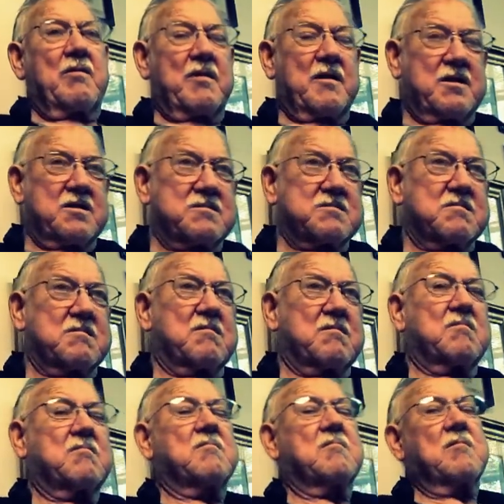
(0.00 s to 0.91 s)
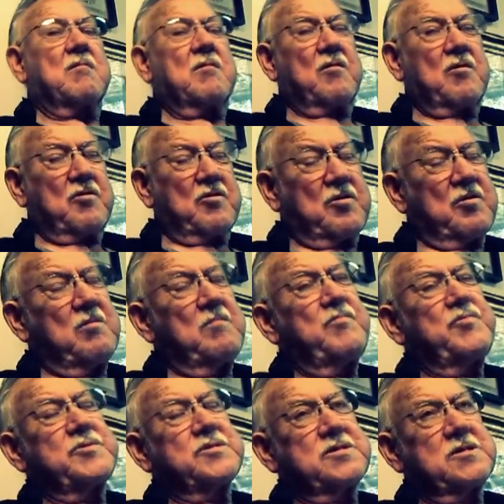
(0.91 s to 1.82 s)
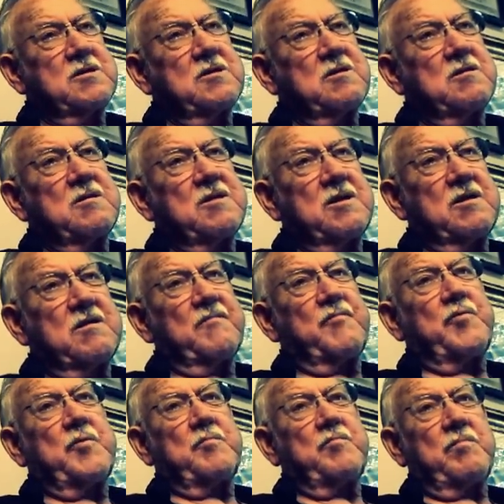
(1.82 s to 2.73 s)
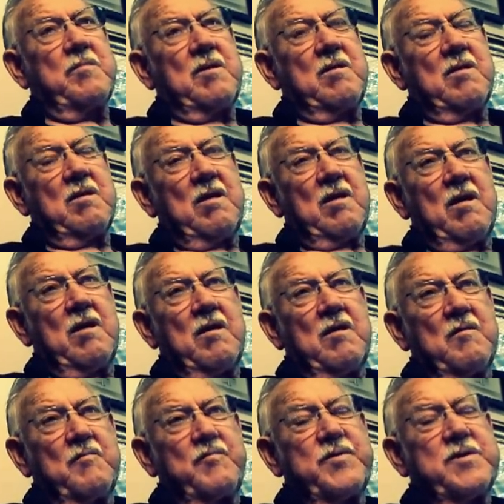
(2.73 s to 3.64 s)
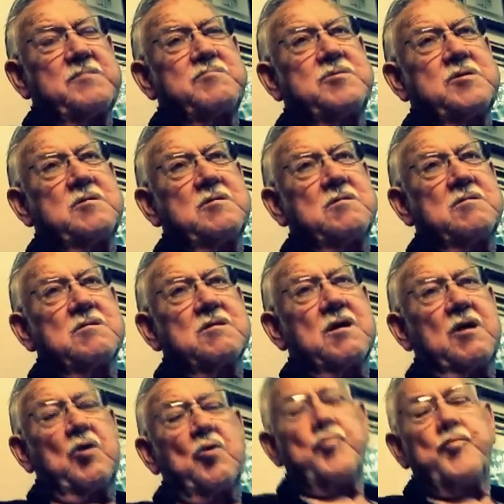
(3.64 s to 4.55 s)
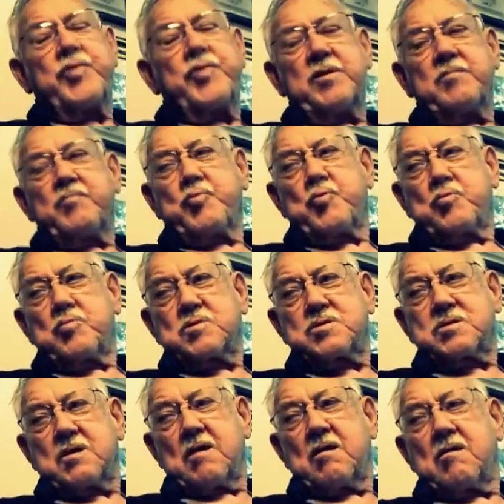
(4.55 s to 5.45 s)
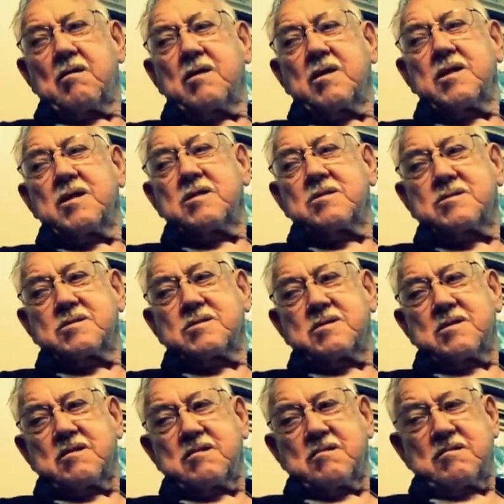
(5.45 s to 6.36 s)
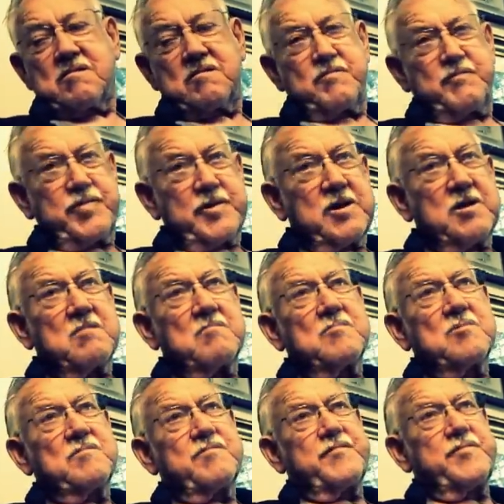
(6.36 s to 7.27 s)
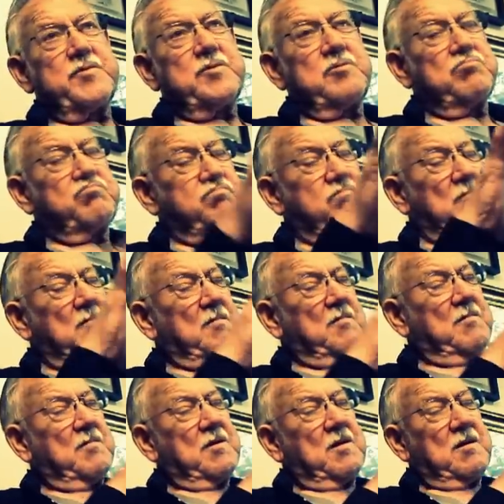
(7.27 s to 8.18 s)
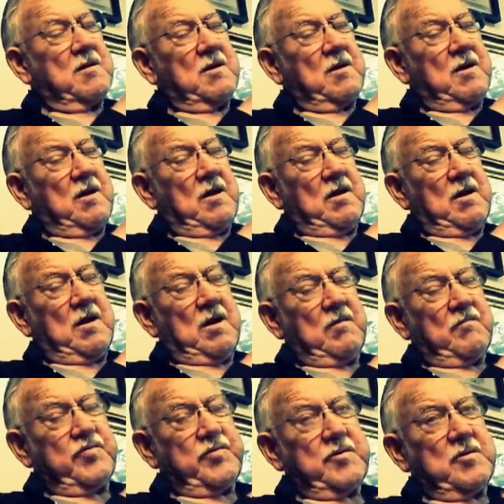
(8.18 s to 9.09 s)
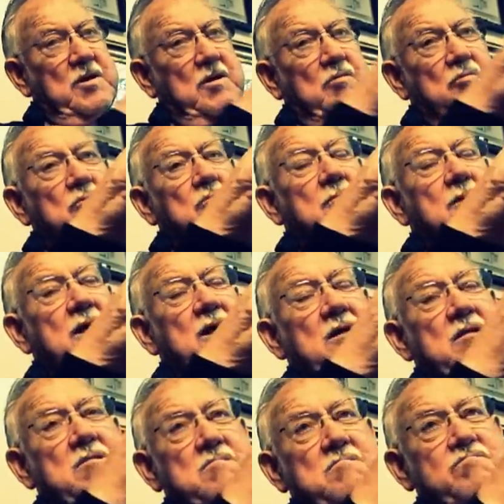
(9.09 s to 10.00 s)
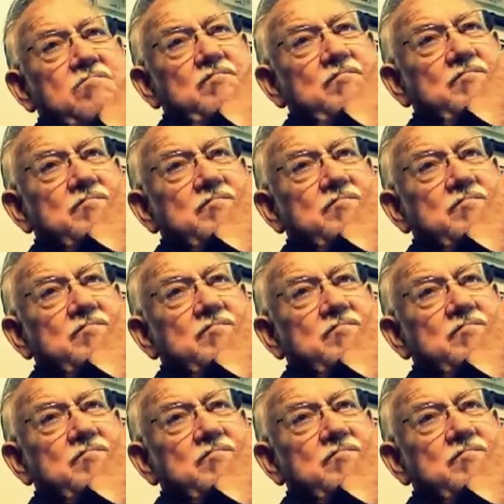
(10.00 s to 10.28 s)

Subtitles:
It's 100% different. 50 years ago, people was honest, dependable. If you loan a man,